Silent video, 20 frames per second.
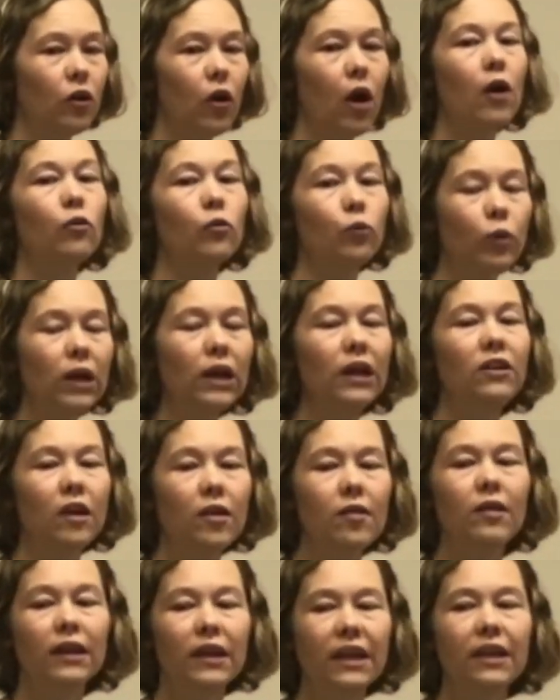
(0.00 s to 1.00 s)
God really
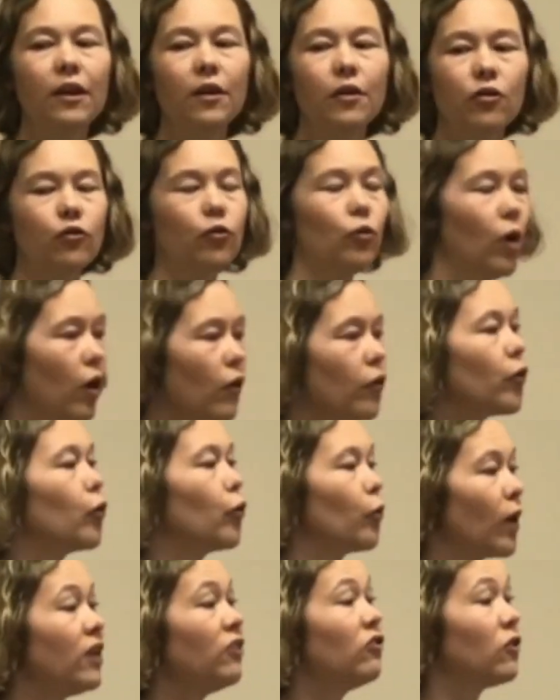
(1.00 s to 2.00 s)
does lead us to other
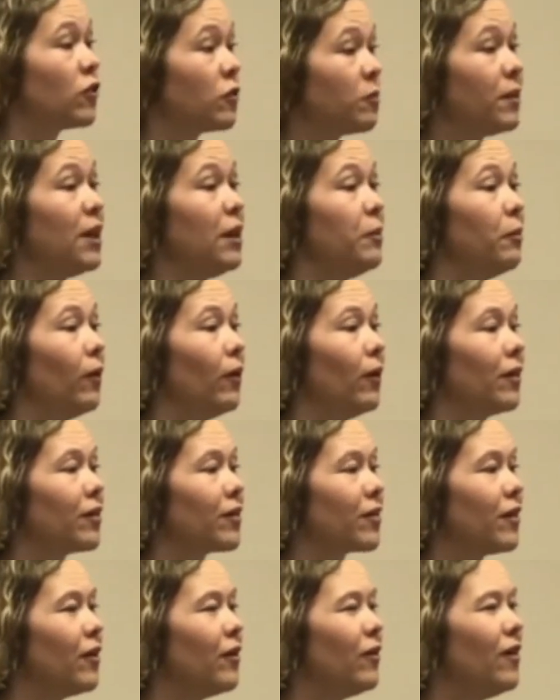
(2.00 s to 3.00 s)
righteous people.
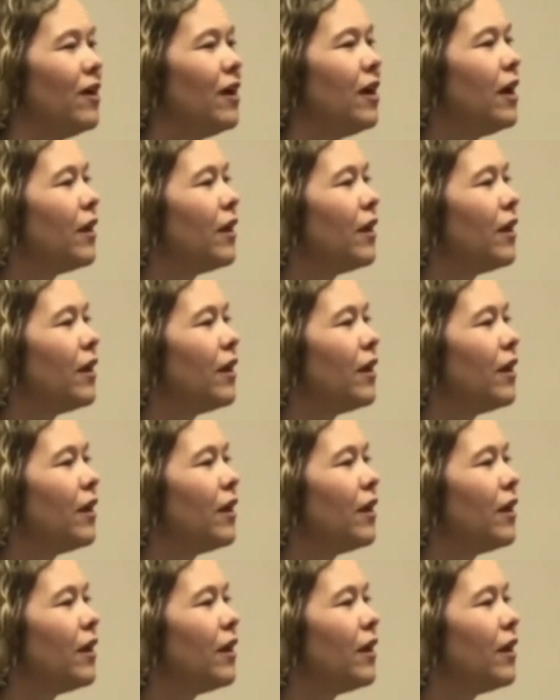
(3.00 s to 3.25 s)
So,